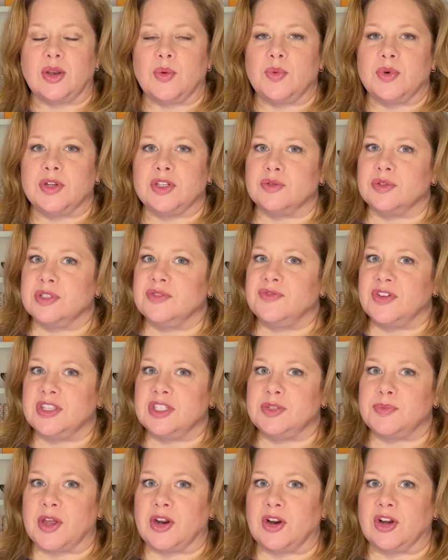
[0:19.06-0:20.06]
which one
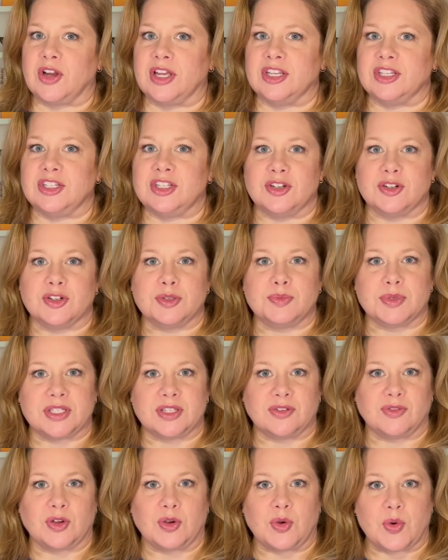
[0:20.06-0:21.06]
fits better into your
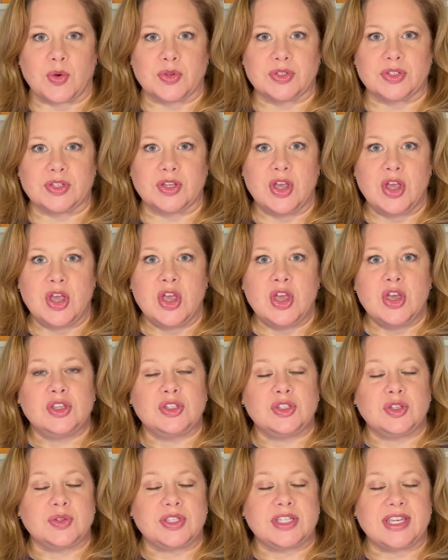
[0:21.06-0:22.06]
specific goals.
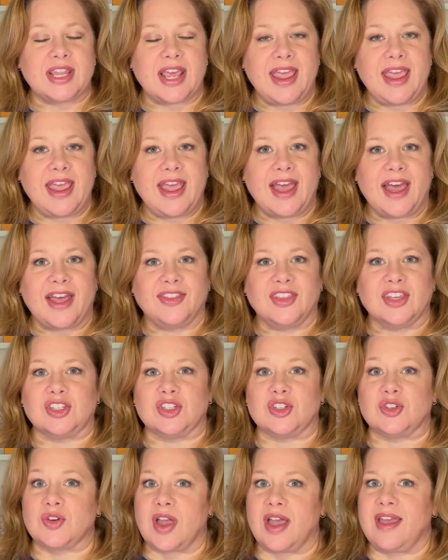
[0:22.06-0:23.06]
So today, I'd like
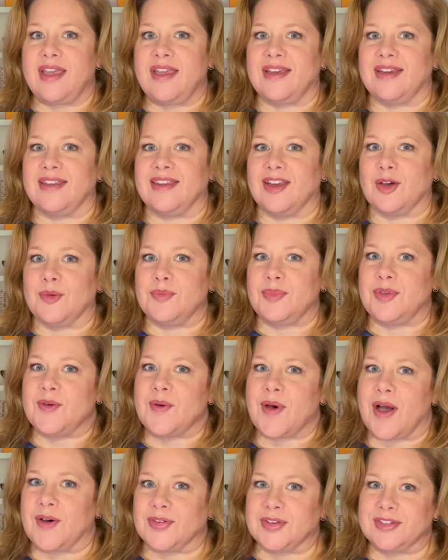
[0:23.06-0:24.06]
to try and help
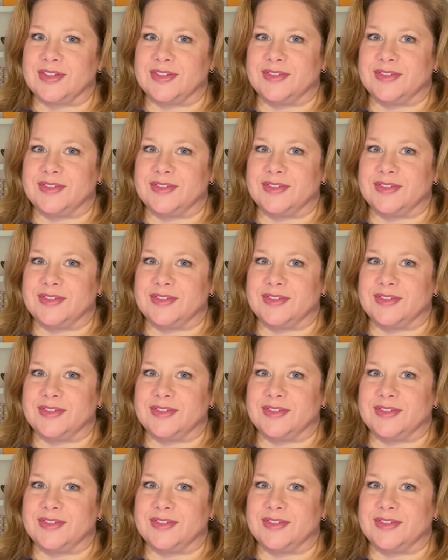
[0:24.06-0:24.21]
you out.